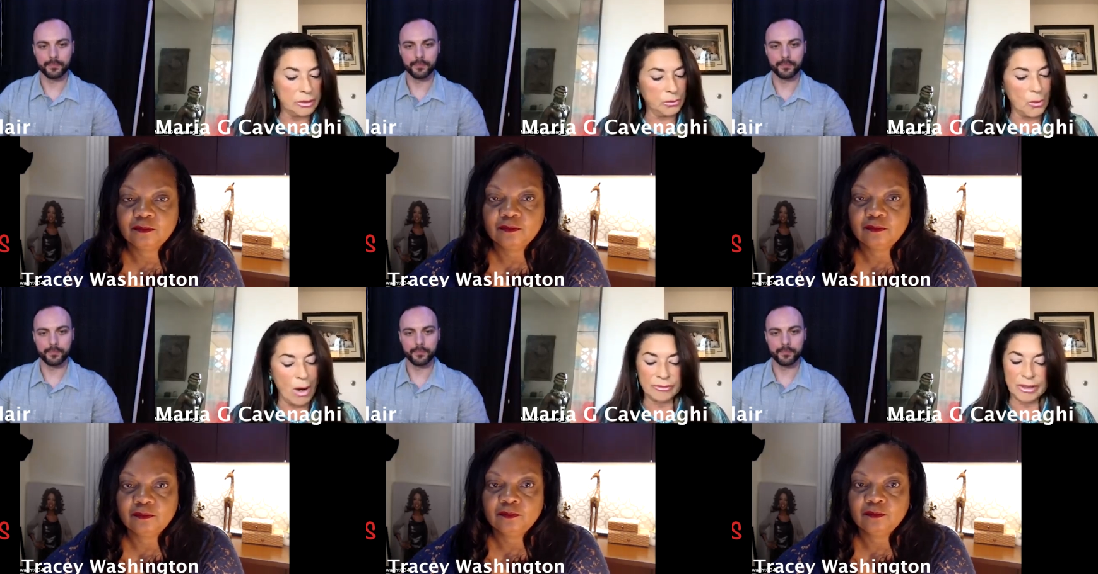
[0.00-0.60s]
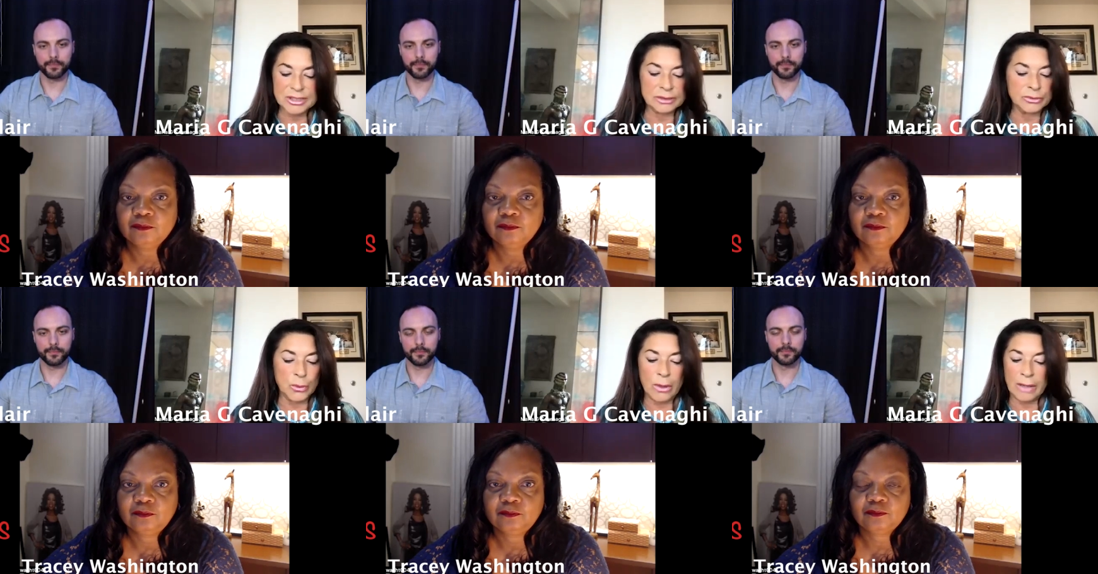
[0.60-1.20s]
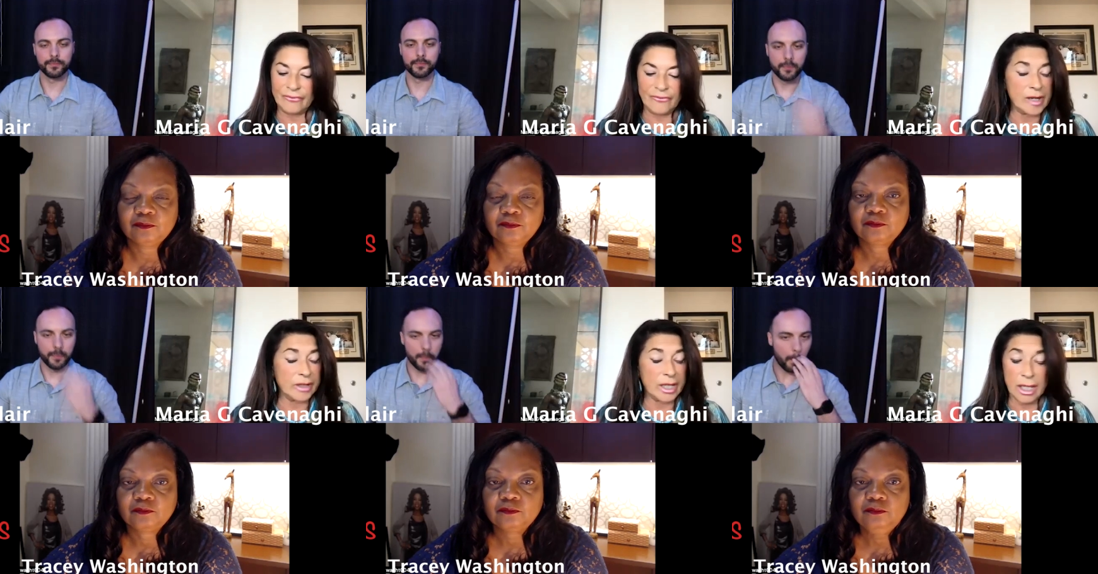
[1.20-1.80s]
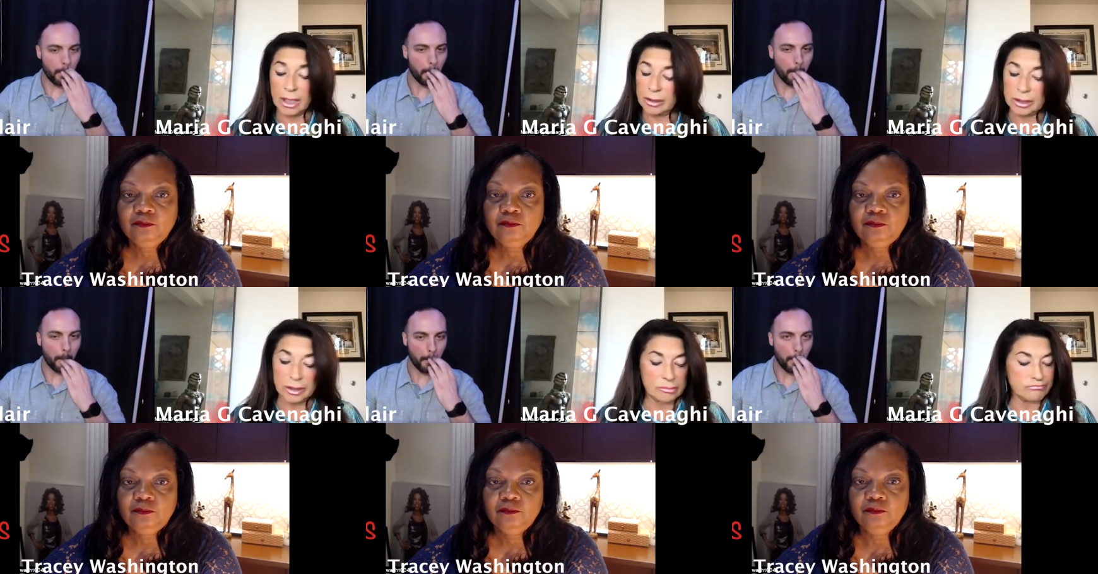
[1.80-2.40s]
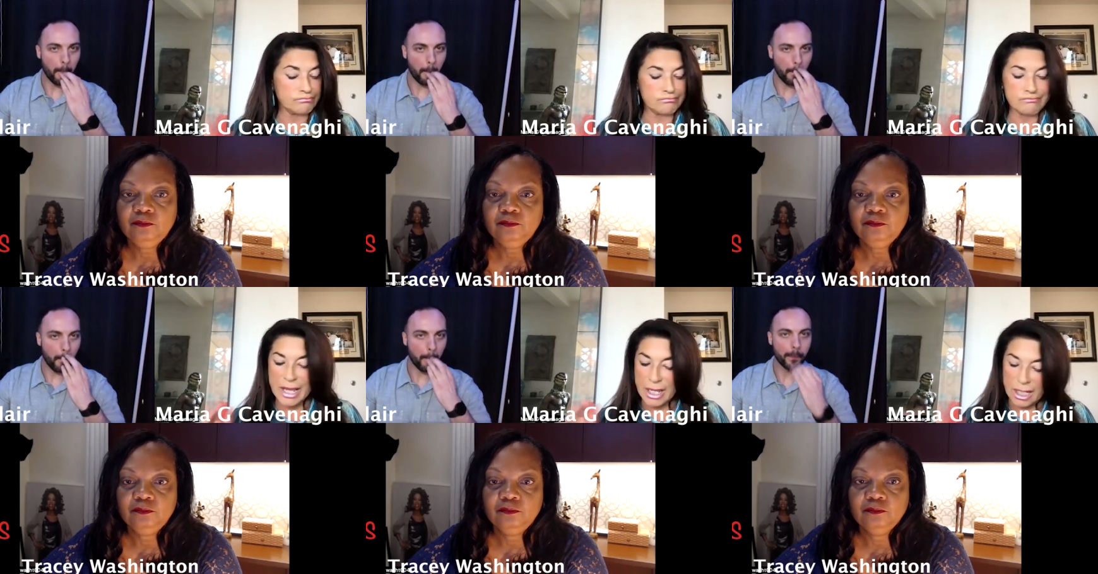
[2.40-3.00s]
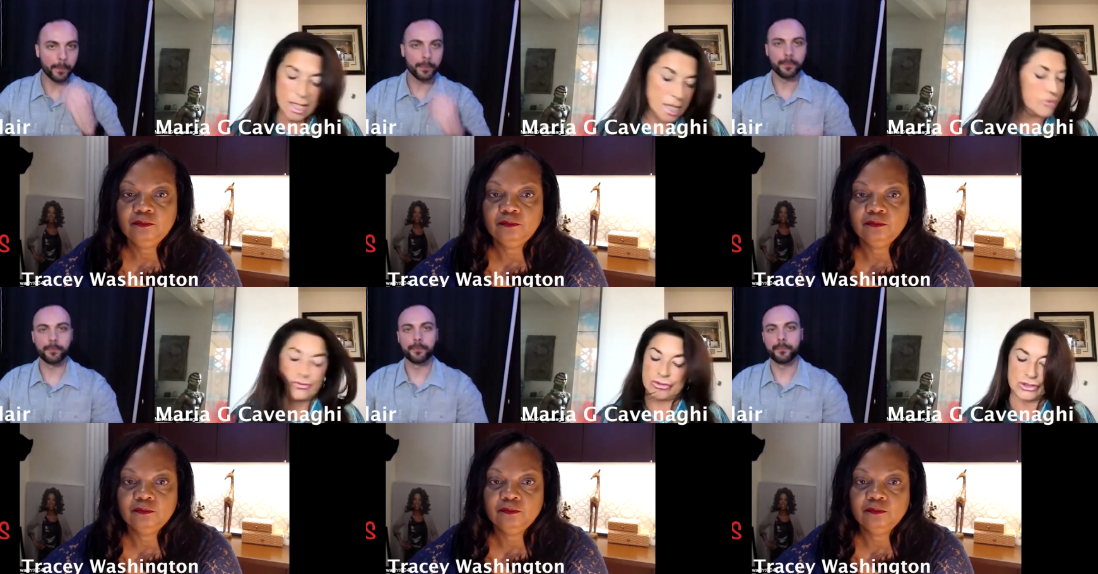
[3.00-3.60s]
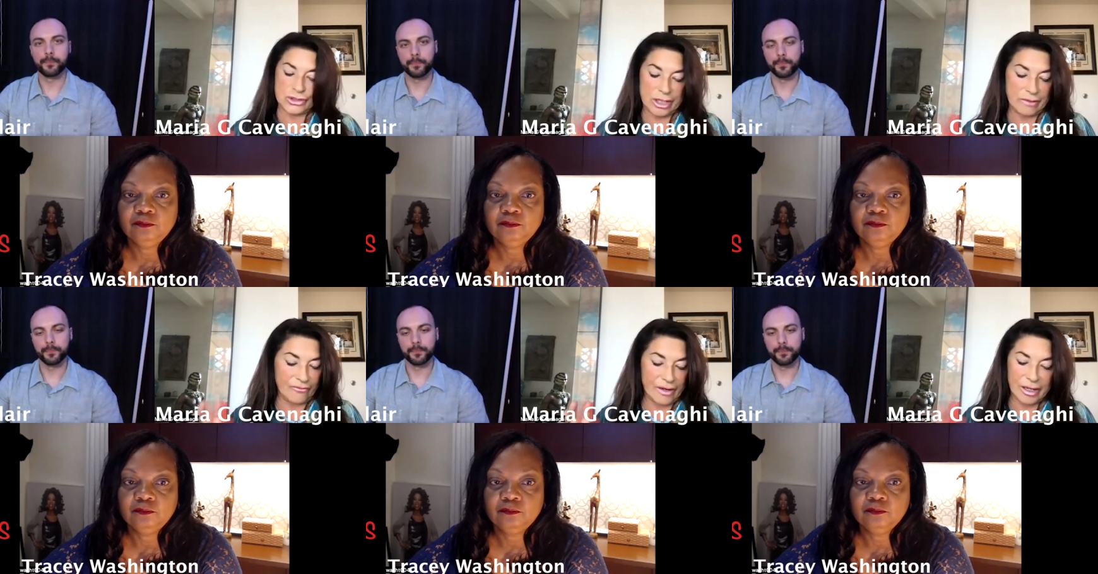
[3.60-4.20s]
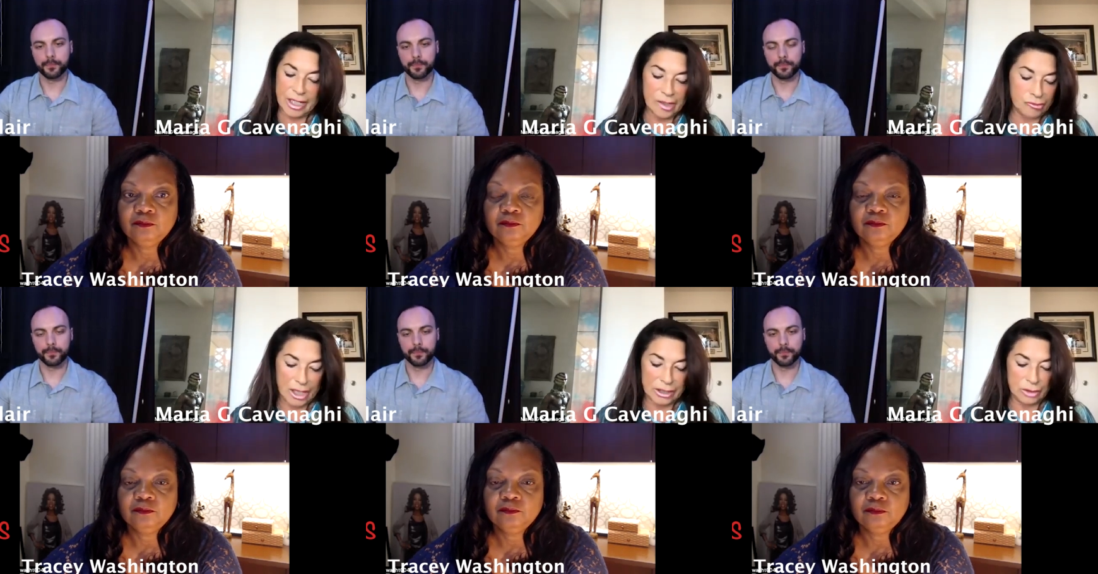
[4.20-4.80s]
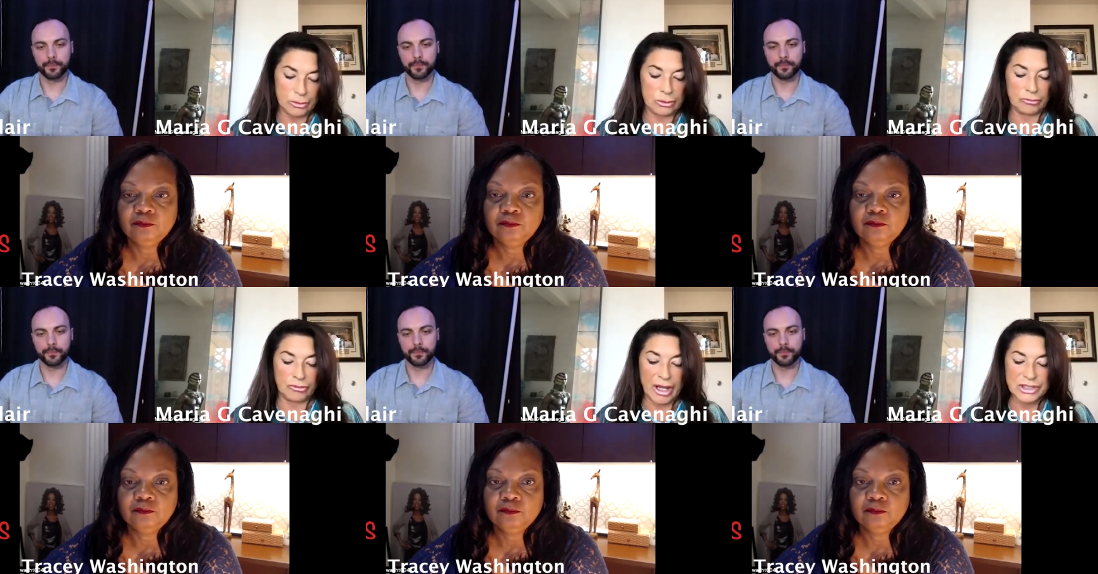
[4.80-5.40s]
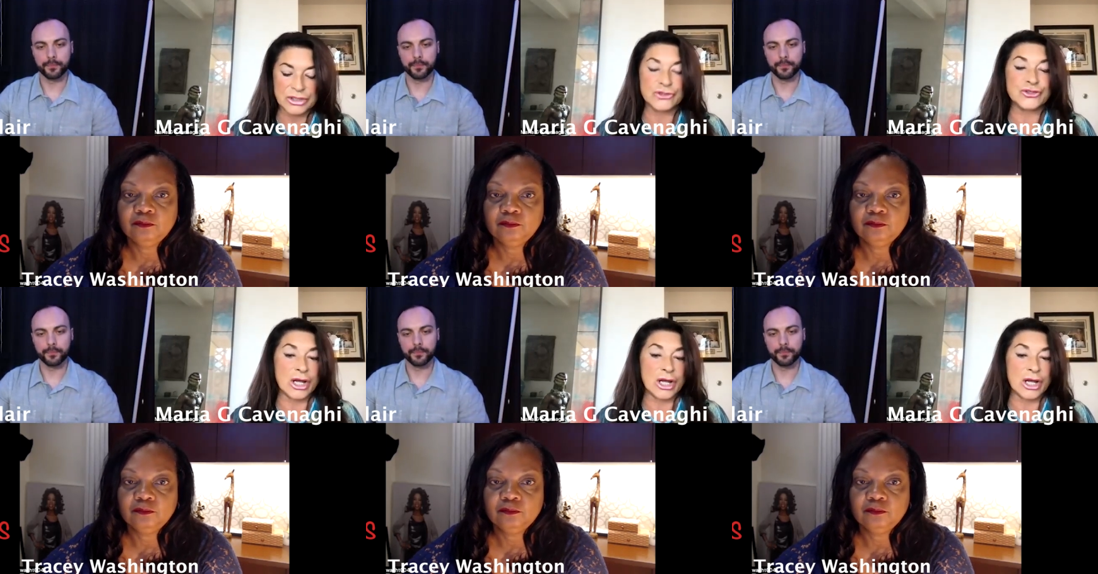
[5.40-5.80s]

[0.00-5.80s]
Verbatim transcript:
Speaker 1: One recent one, very in interesting, very incredible Race and